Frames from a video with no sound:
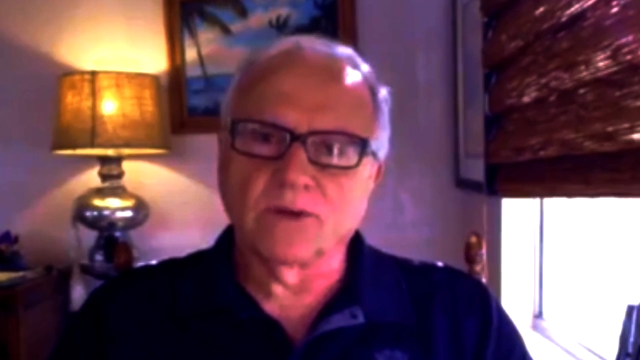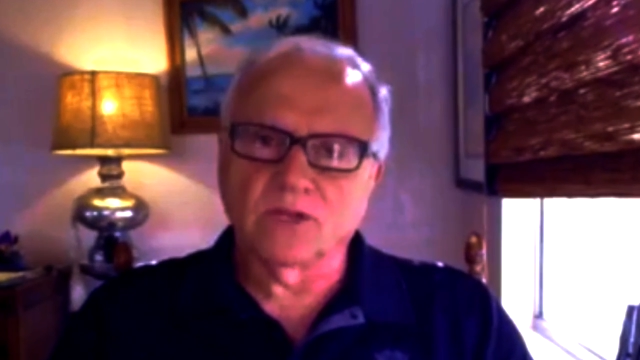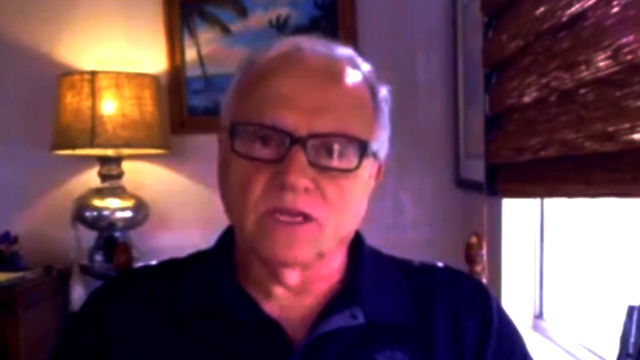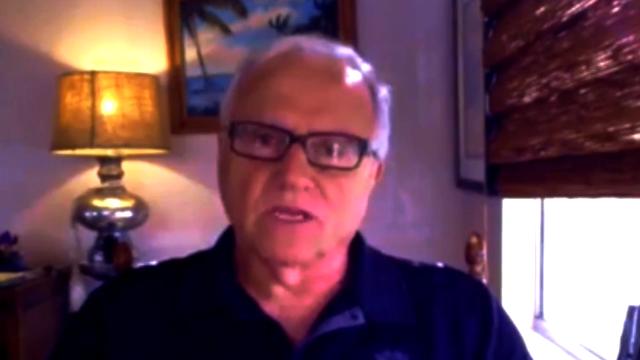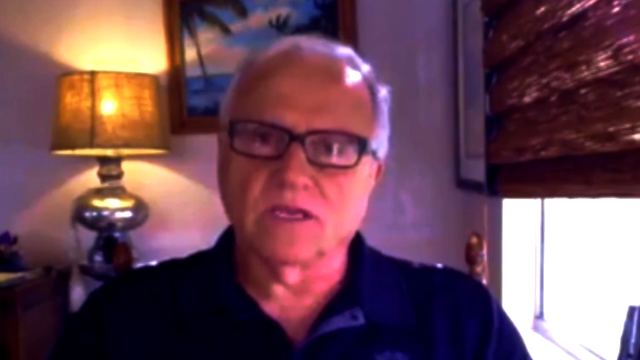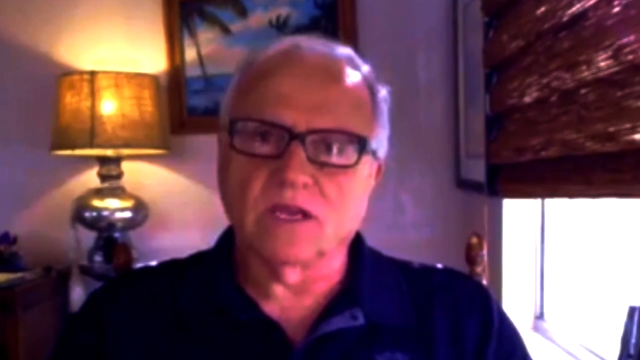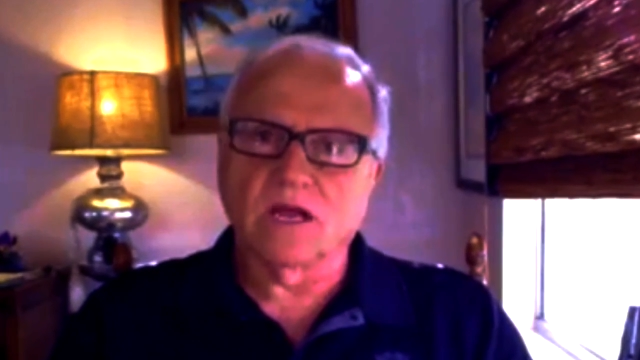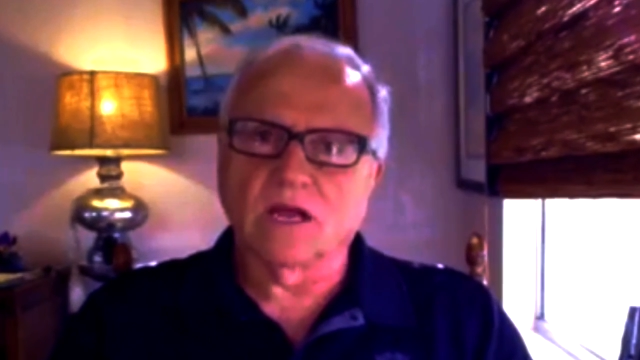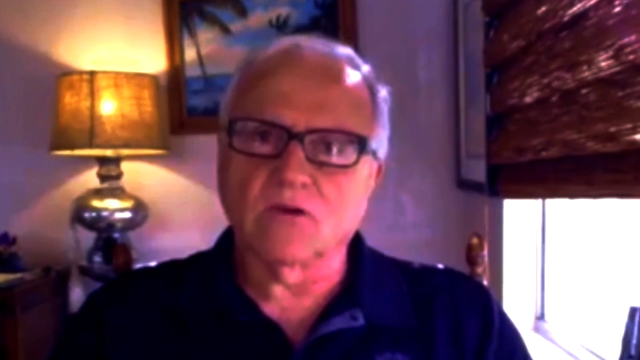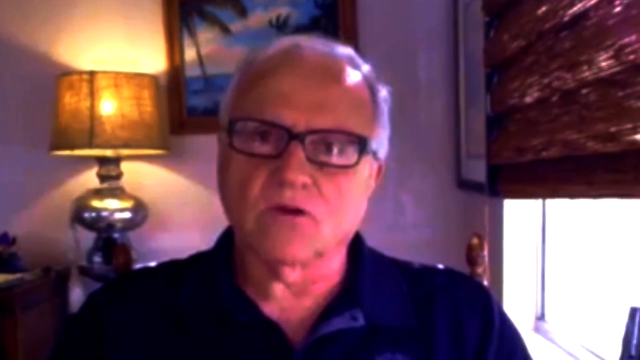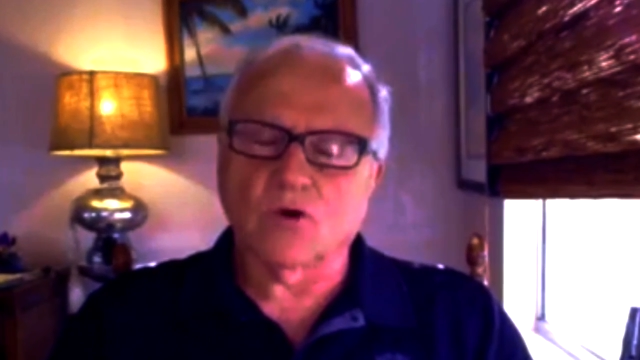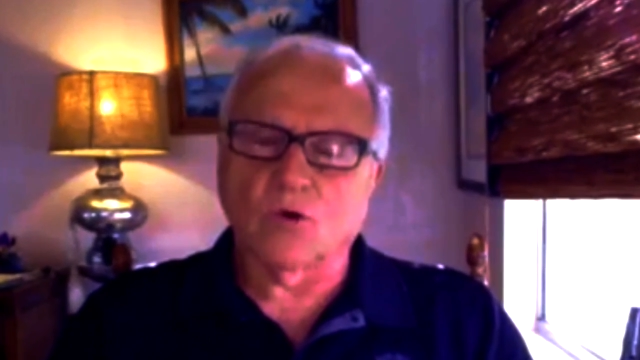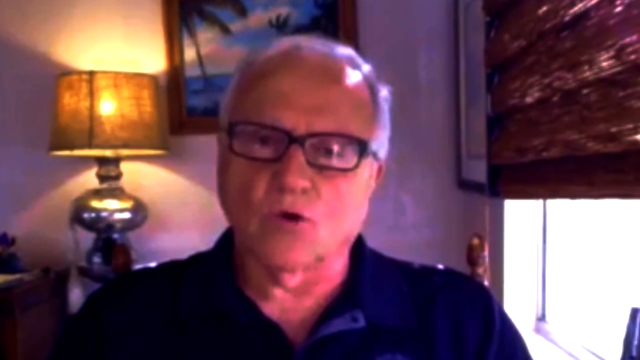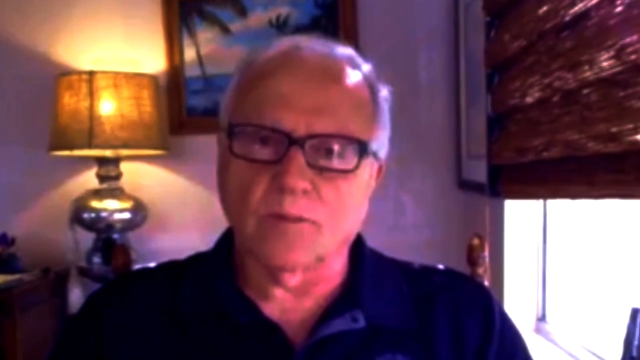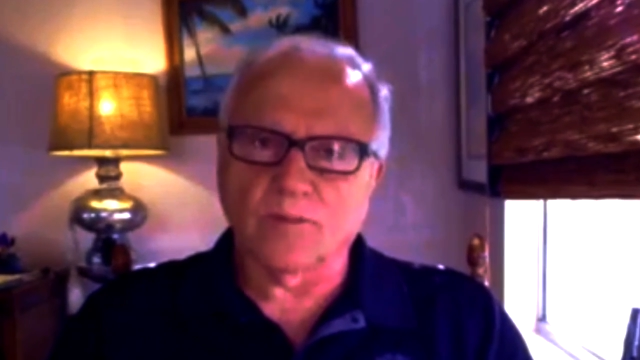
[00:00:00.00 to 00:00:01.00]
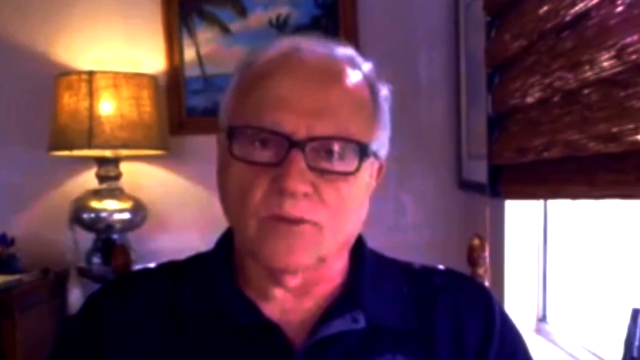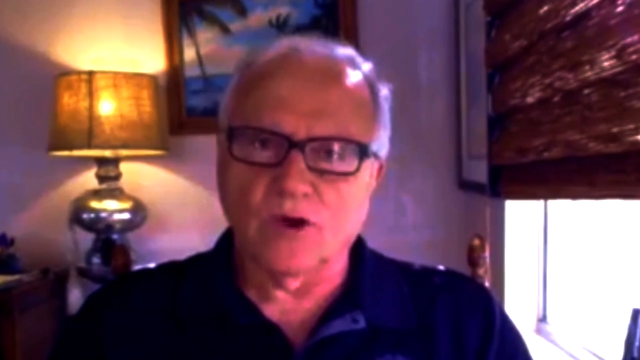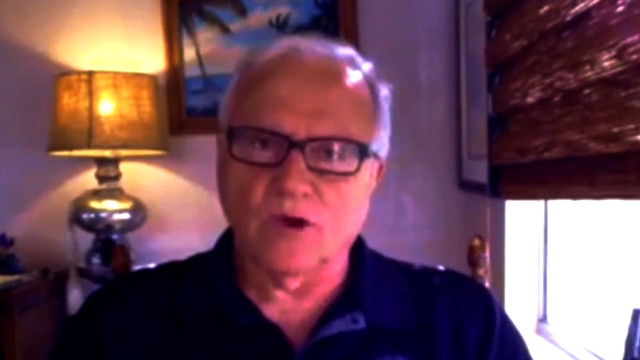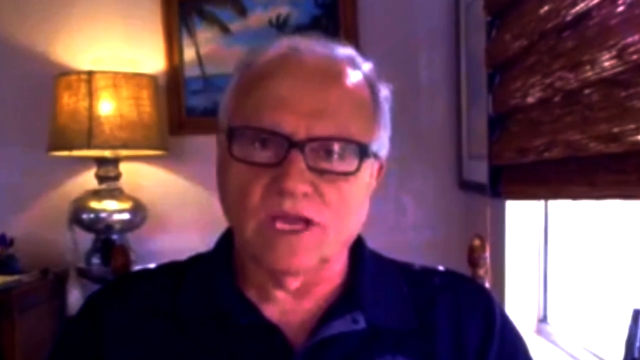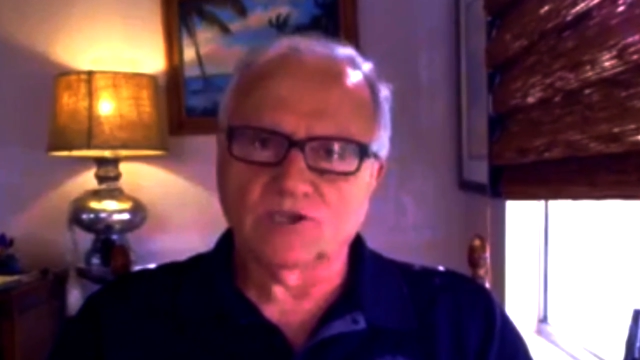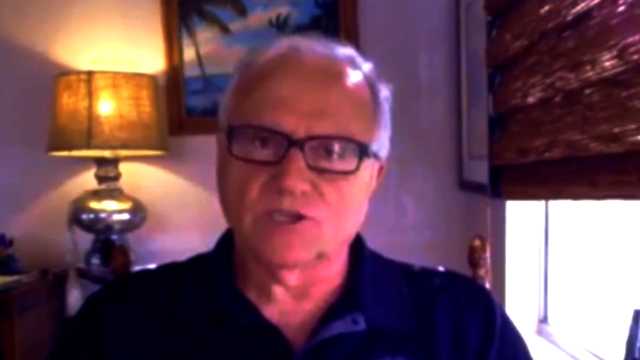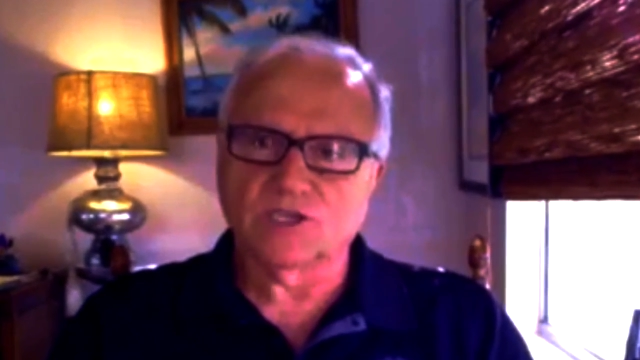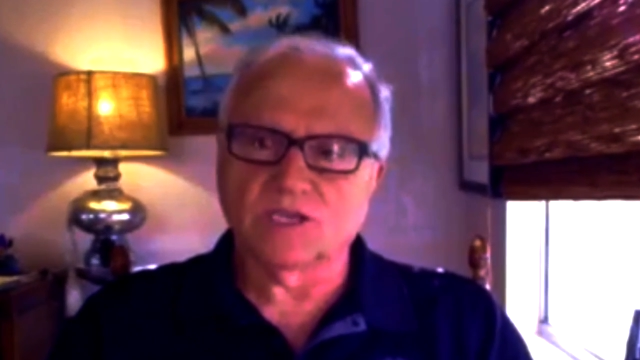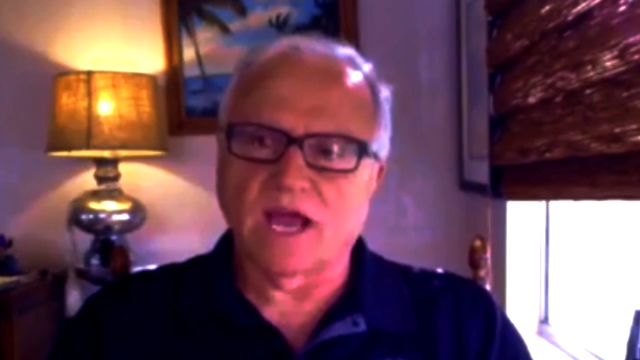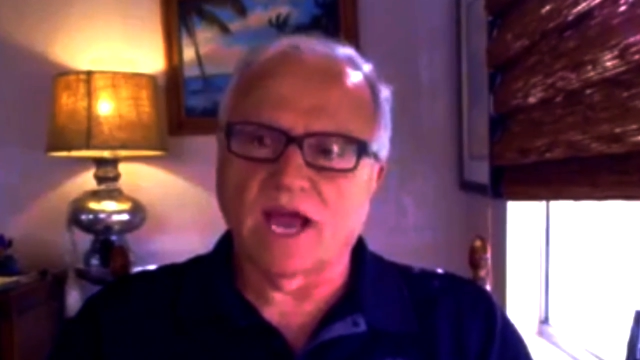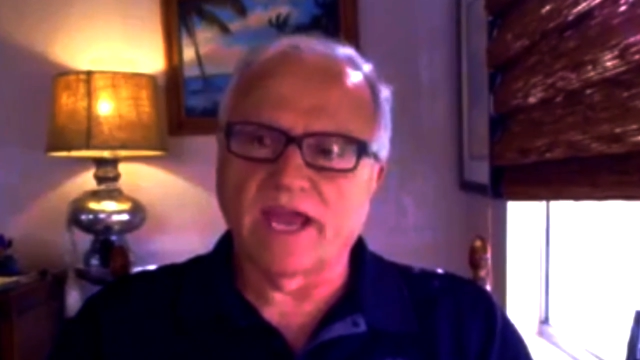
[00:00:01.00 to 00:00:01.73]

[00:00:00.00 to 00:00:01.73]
billion corporation.